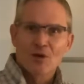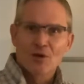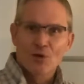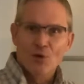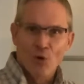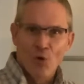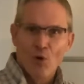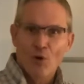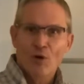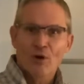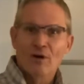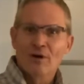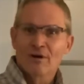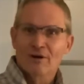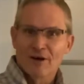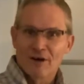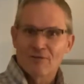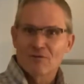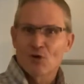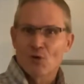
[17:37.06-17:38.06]
Or,
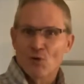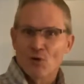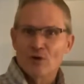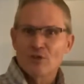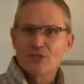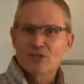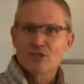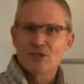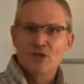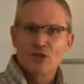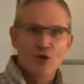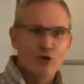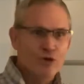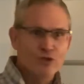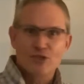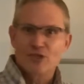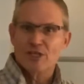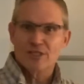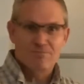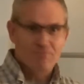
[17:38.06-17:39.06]
of course, you can
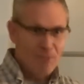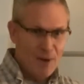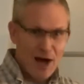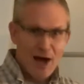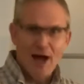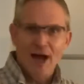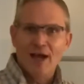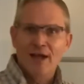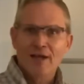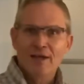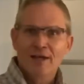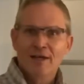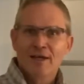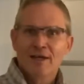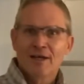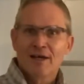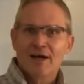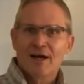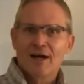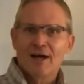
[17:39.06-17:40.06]
just buy
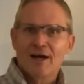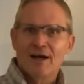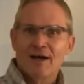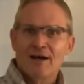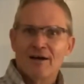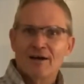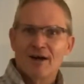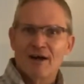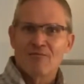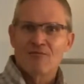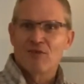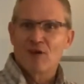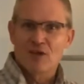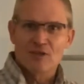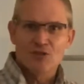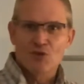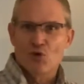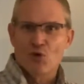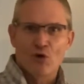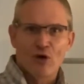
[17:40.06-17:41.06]
a
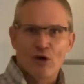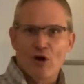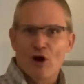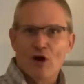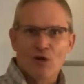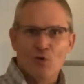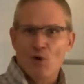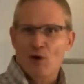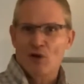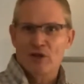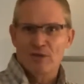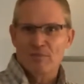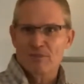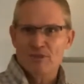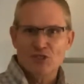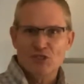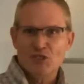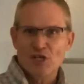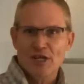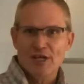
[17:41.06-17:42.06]
flux cord arc welding
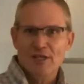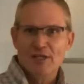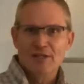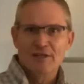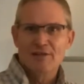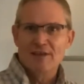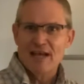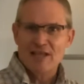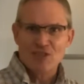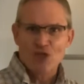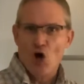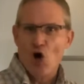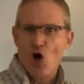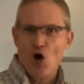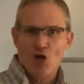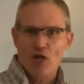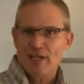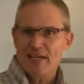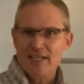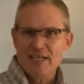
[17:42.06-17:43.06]
machine. That's
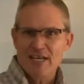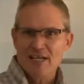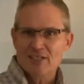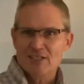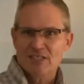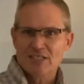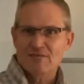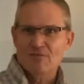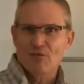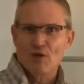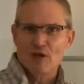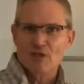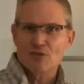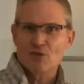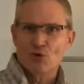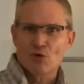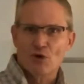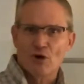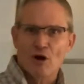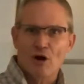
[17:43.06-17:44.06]
all it does is flux
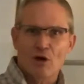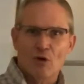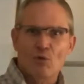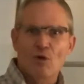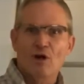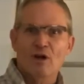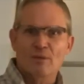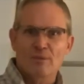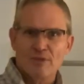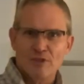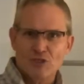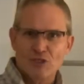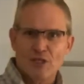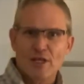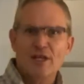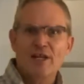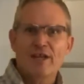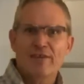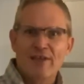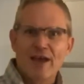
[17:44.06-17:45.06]
cord arc welding
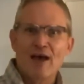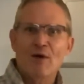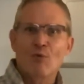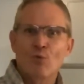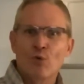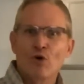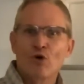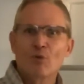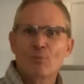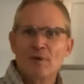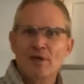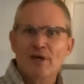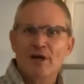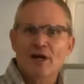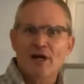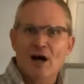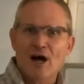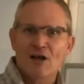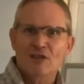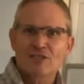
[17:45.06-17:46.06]
machine, and that will be a
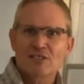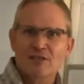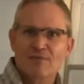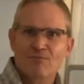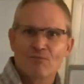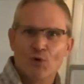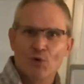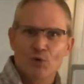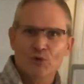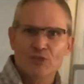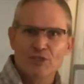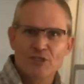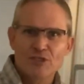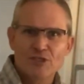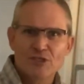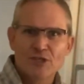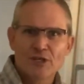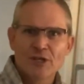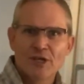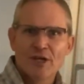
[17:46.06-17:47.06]
constant
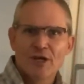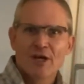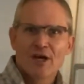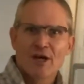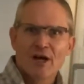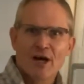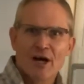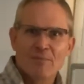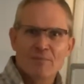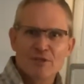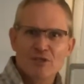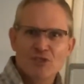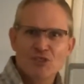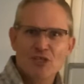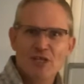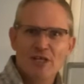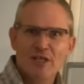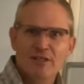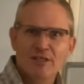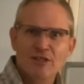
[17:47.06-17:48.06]
voltage
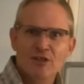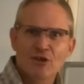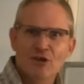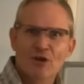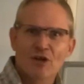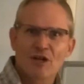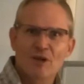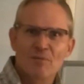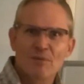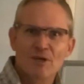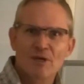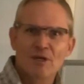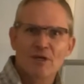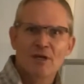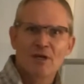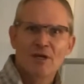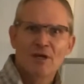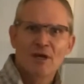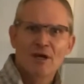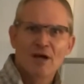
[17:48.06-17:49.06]
machine that you're going to be
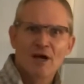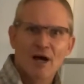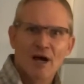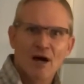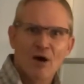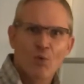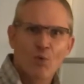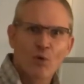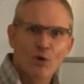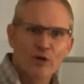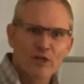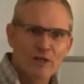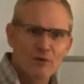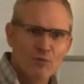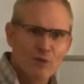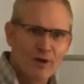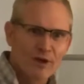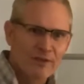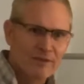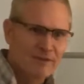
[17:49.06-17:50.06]
working
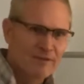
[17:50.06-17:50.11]
with.